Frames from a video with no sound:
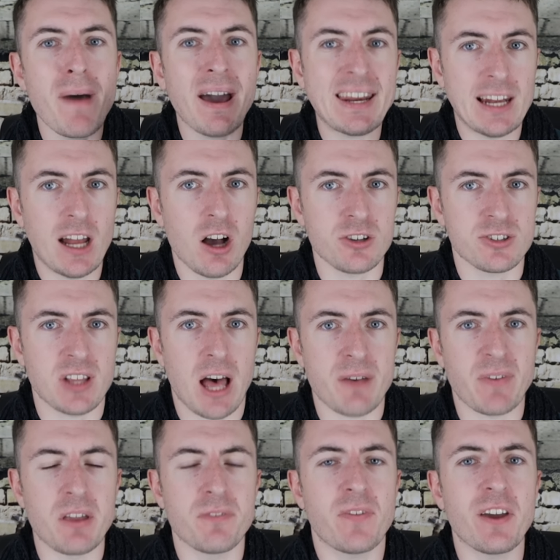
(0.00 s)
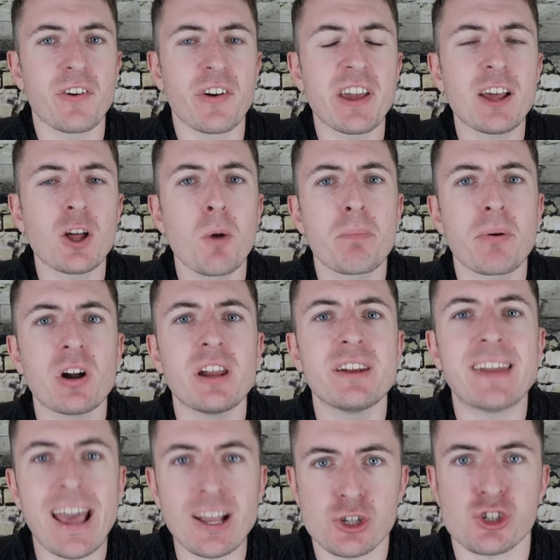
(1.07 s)
Matty Longstaff and Federico
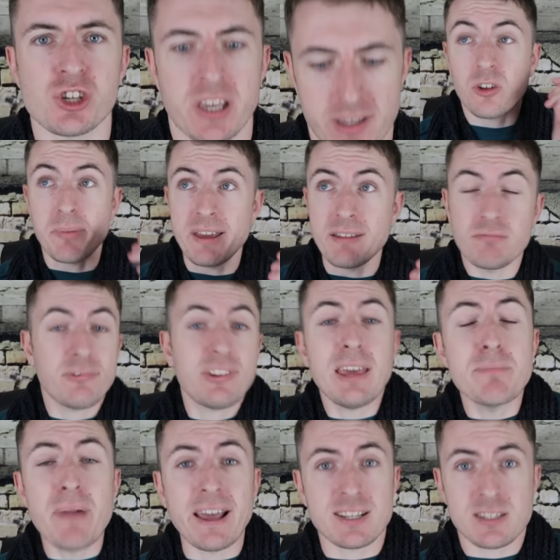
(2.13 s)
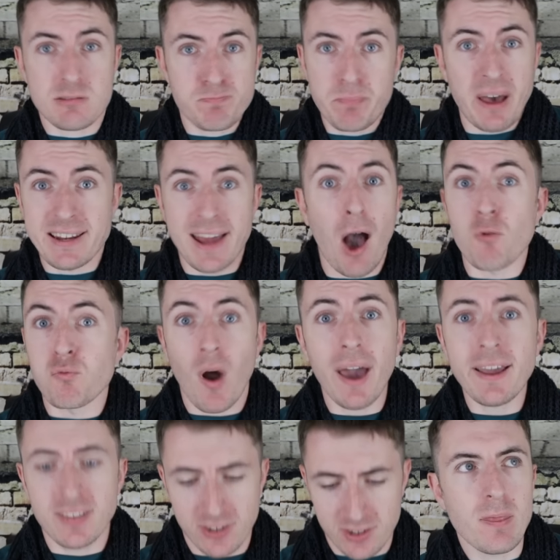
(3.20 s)
Bernardeschi to be teammates by now,
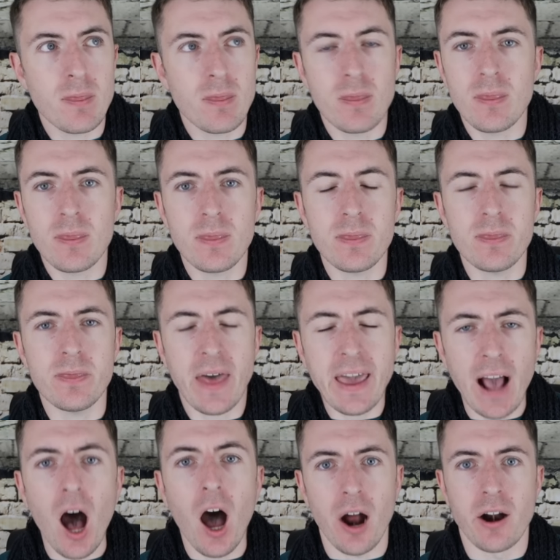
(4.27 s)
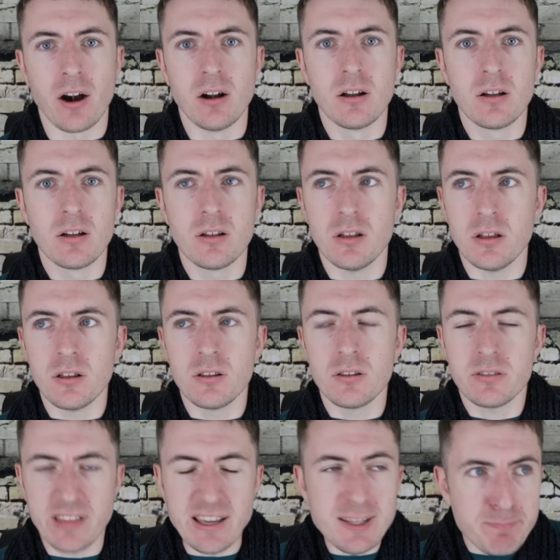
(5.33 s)
right? They are.
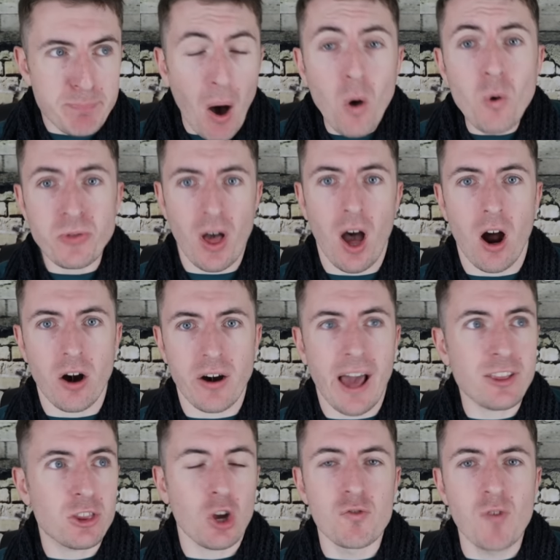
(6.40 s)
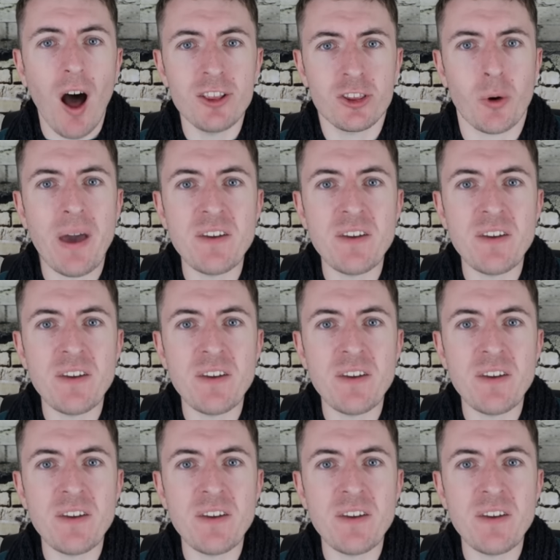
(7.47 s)
They both are at Toronto